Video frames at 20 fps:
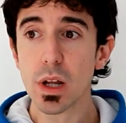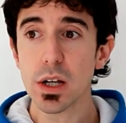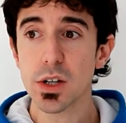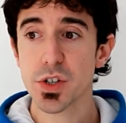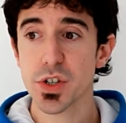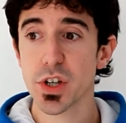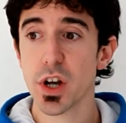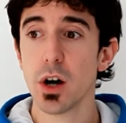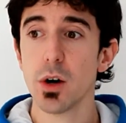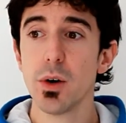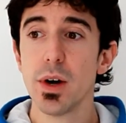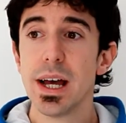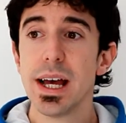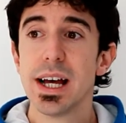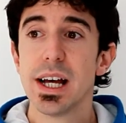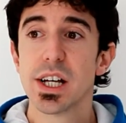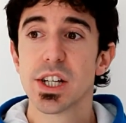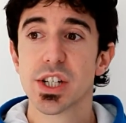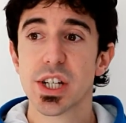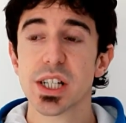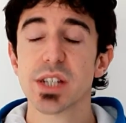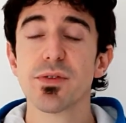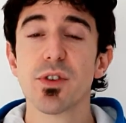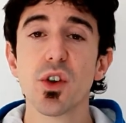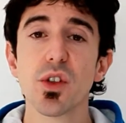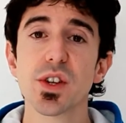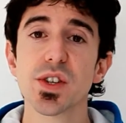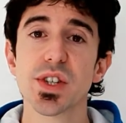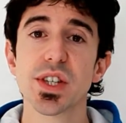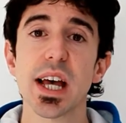So just
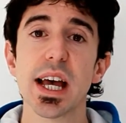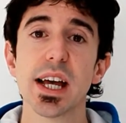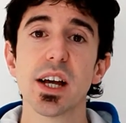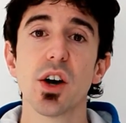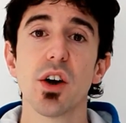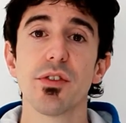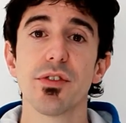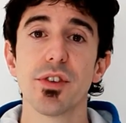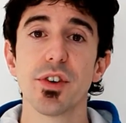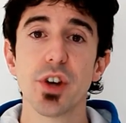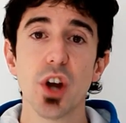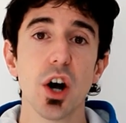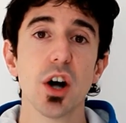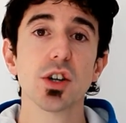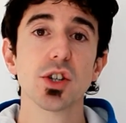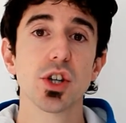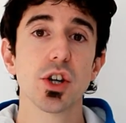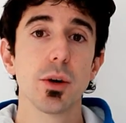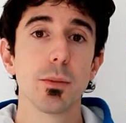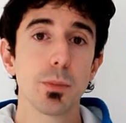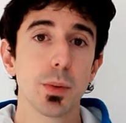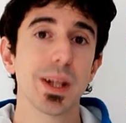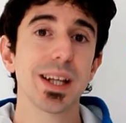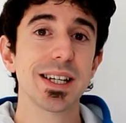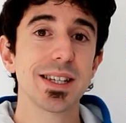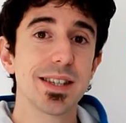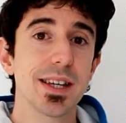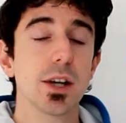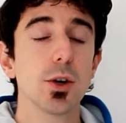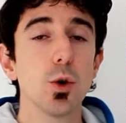for the sake of not
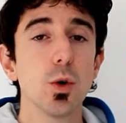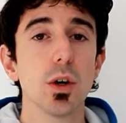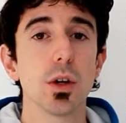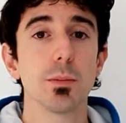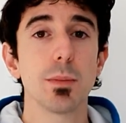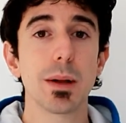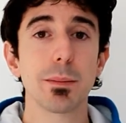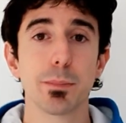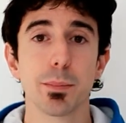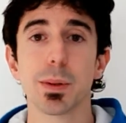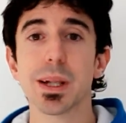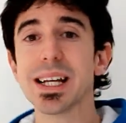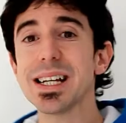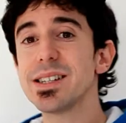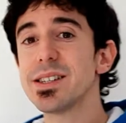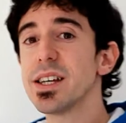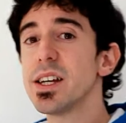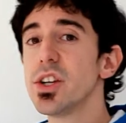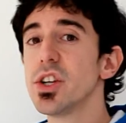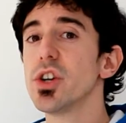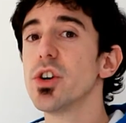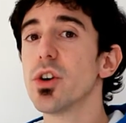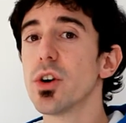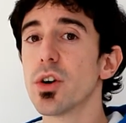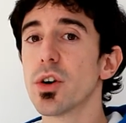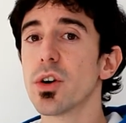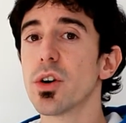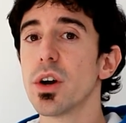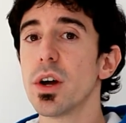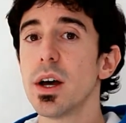pleasing Google, but pleasing
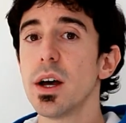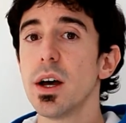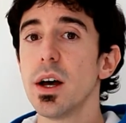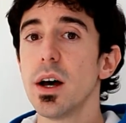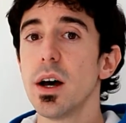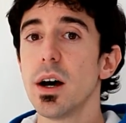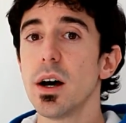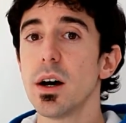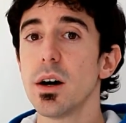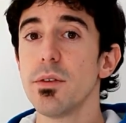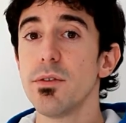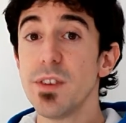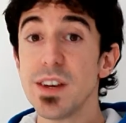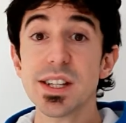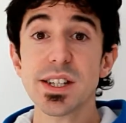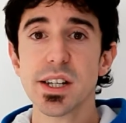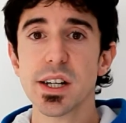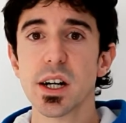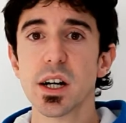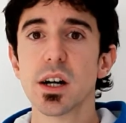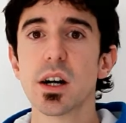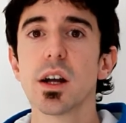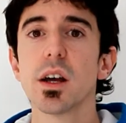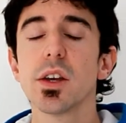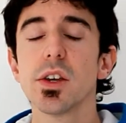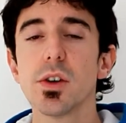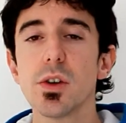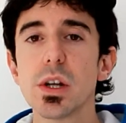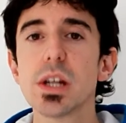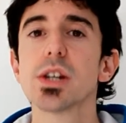your visitor,
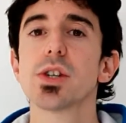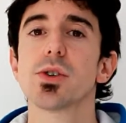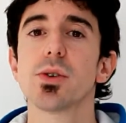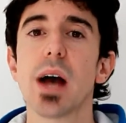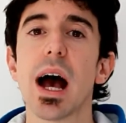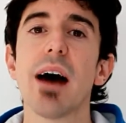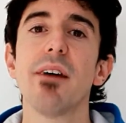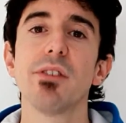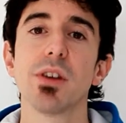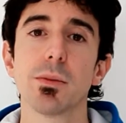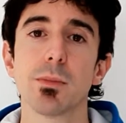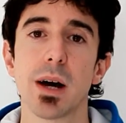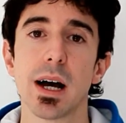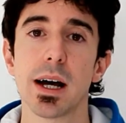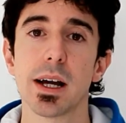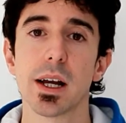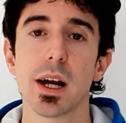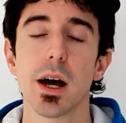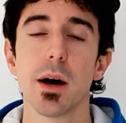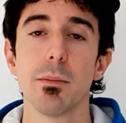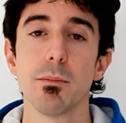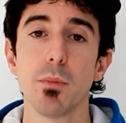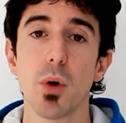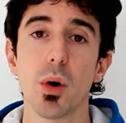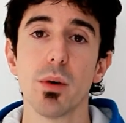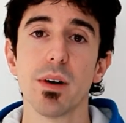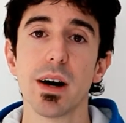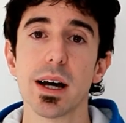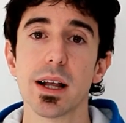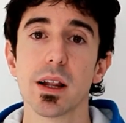you need to have in mind
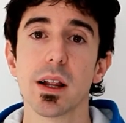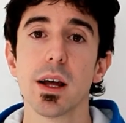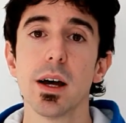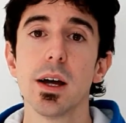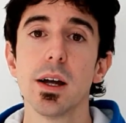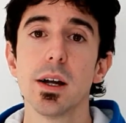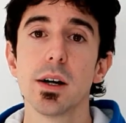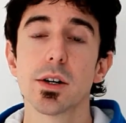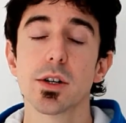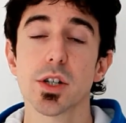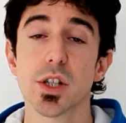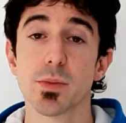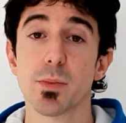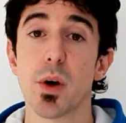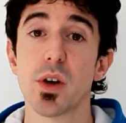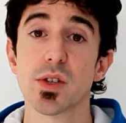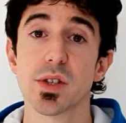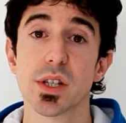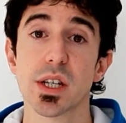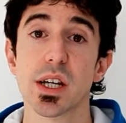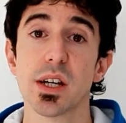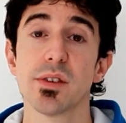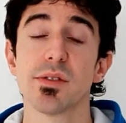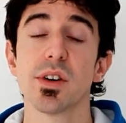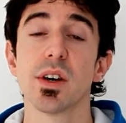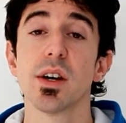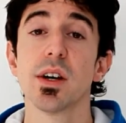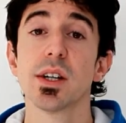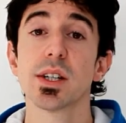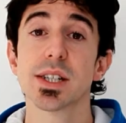mobile responsive
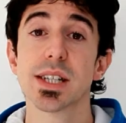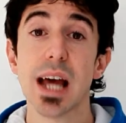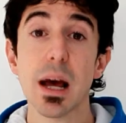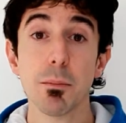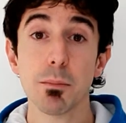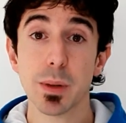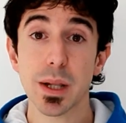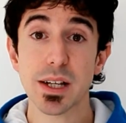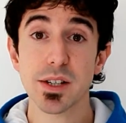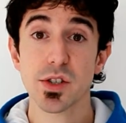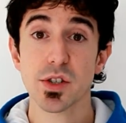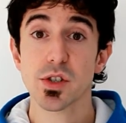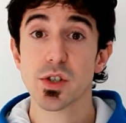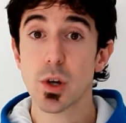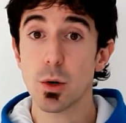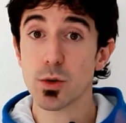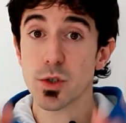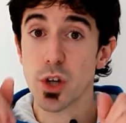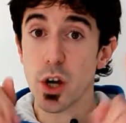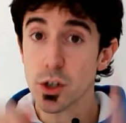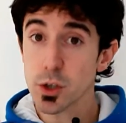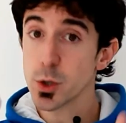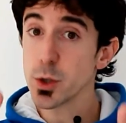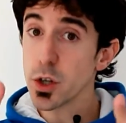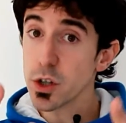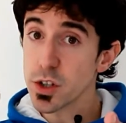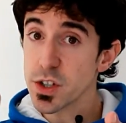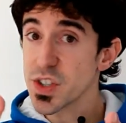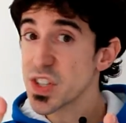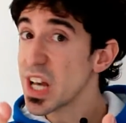templates. So talk to
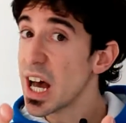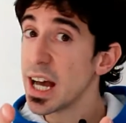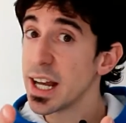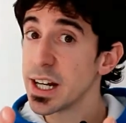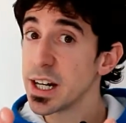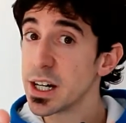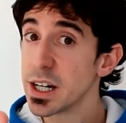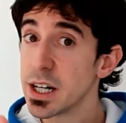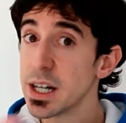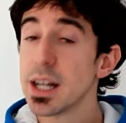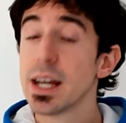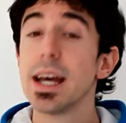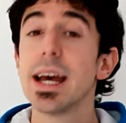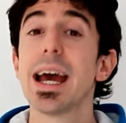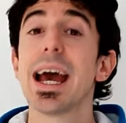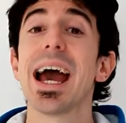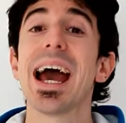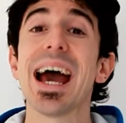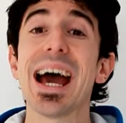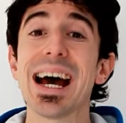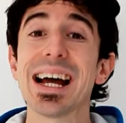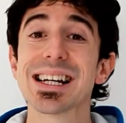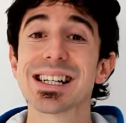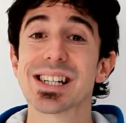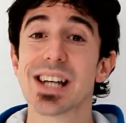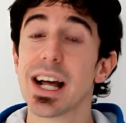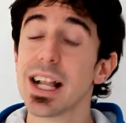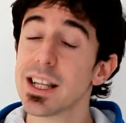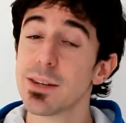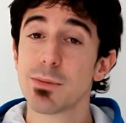your designer and
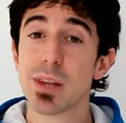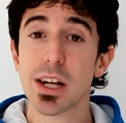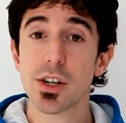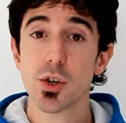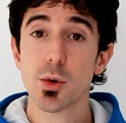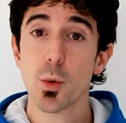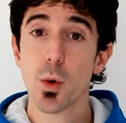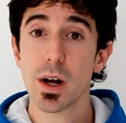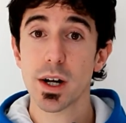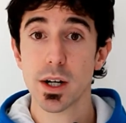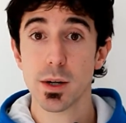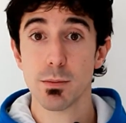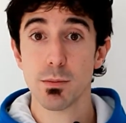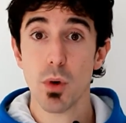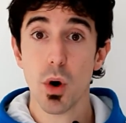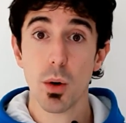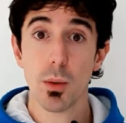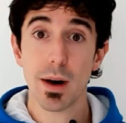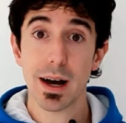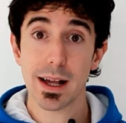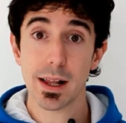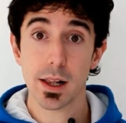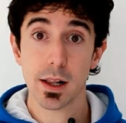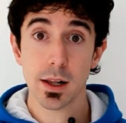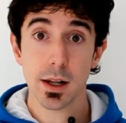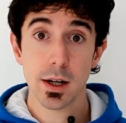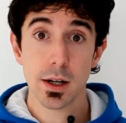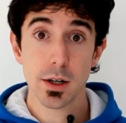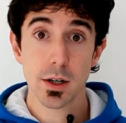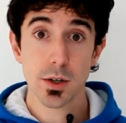tell him that you want a mobile
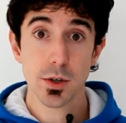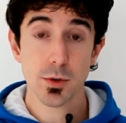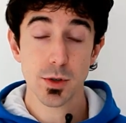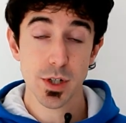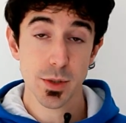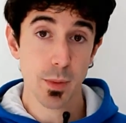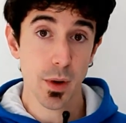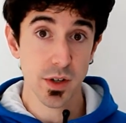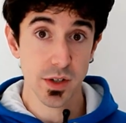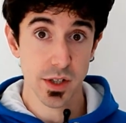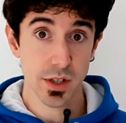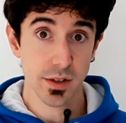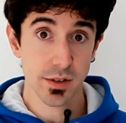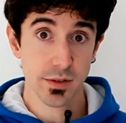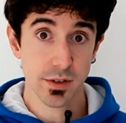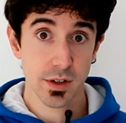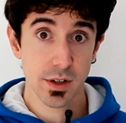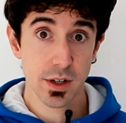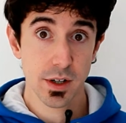responsive